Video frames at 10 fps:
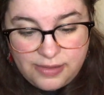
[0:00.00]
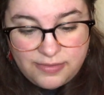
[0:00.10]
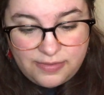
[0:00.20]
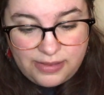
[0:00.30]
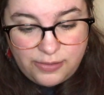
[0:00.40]

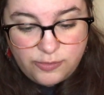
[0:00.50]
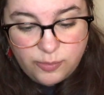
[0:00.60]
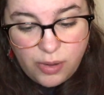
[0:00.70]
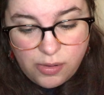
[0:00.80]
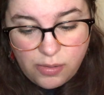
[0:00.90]
See you
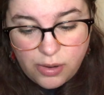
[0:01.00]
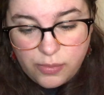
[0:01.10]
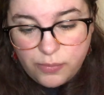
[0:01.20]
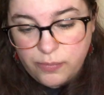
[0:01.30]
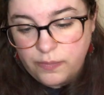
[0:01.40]

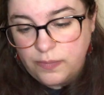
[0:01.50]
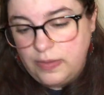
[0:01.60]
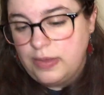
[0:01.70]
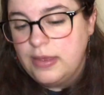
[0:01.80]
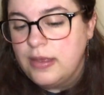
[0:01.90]
tomorrow,
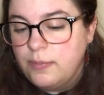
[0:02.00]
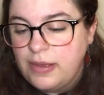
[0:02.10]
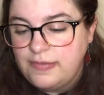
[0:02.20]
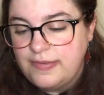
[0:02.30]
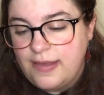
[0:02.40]

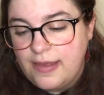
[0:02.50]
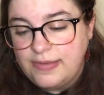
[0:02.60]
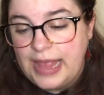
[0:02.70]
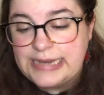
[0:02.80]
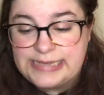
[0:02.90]
Macy
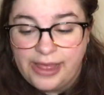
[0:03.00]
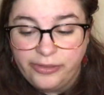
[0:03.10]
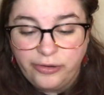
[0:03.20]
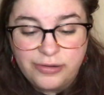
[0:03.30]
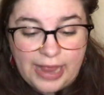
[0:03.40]
says, and
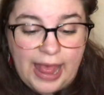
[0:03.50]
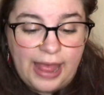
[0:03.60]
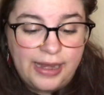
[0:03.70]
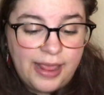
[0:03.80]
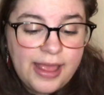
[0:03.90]
tell your
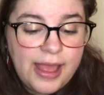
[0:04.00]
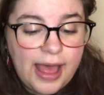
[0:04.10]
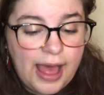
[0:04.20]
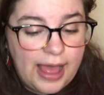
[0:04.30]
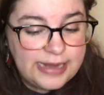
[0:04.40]
dad,
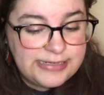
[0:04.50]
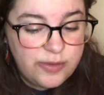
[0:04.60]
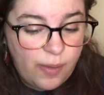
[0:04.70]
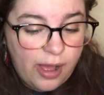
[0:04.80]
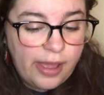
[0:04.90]

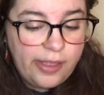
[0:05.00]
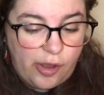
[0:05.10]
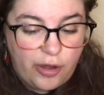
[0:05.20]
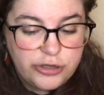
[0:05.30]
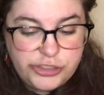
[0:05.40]

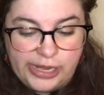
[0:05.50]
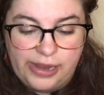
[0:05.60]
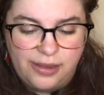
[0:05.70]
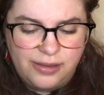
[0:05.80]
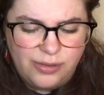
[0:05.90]

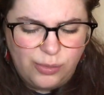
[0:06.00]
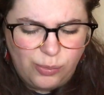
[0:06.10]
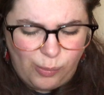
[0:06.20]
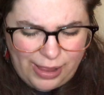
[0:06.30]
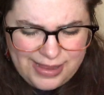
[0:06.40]
I-T-Y-R-G.
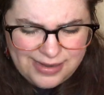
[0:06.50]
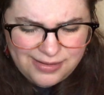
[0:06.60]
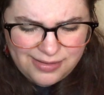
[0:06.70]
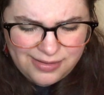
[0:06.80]
What?